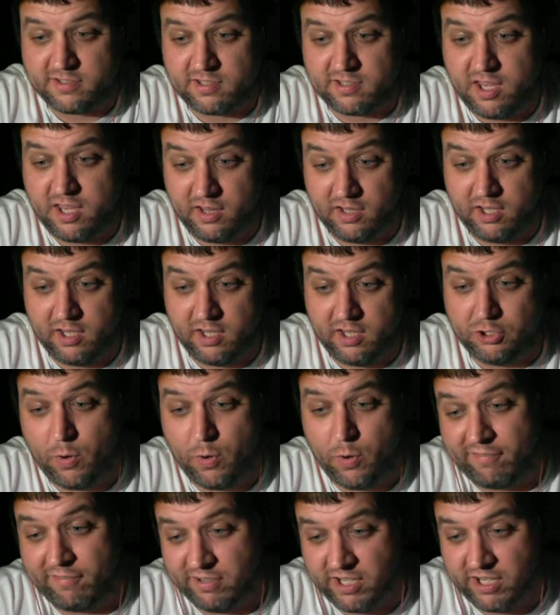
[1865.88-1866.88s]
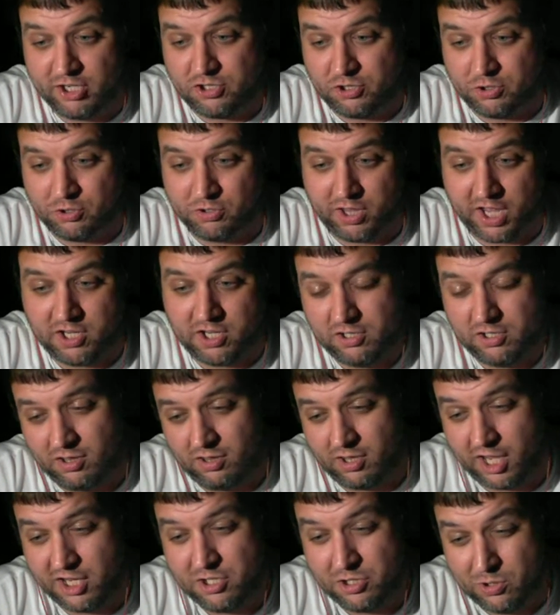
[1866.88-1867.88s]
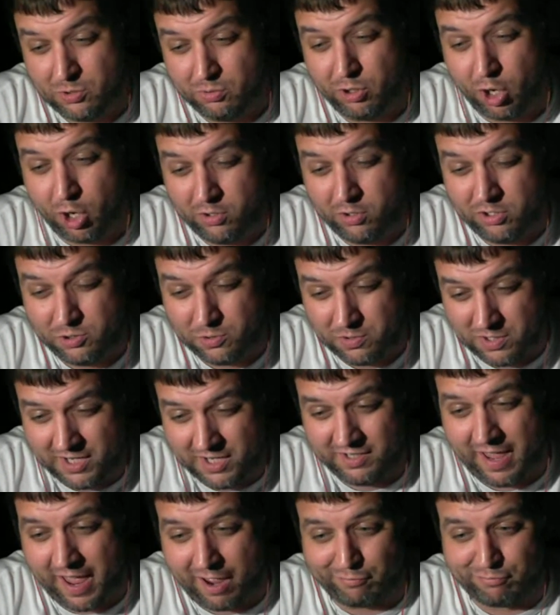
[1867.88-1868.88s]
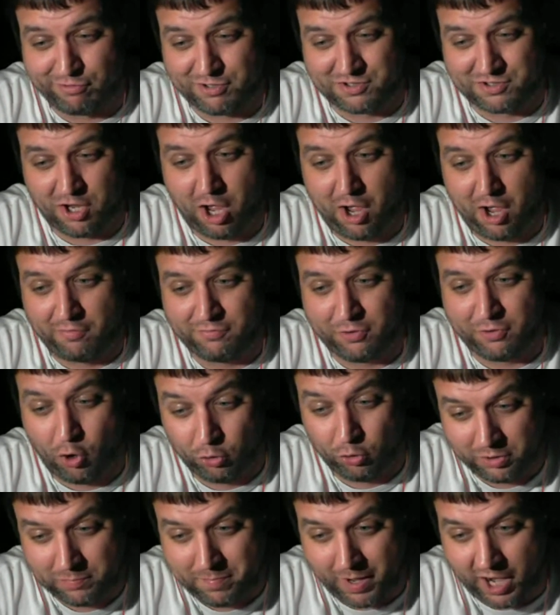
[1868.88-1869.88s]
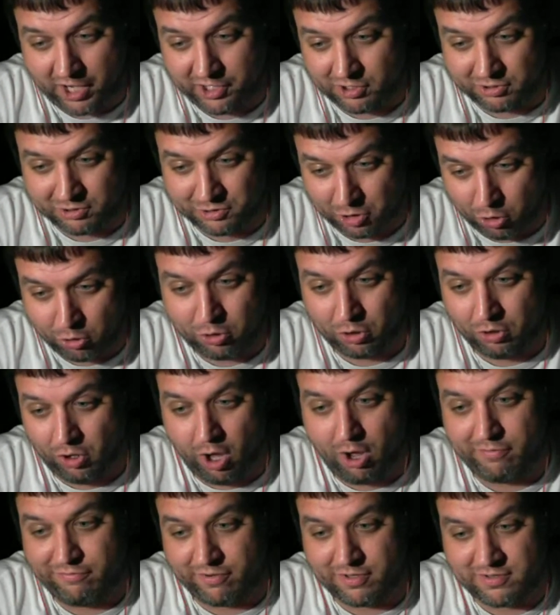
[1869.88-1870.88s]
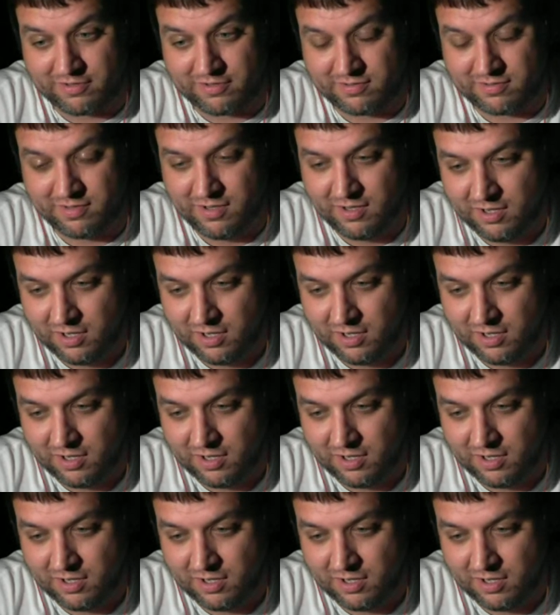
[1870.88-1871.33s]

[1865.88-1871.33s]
say like you have an issue that you need to have resolved only by your local office.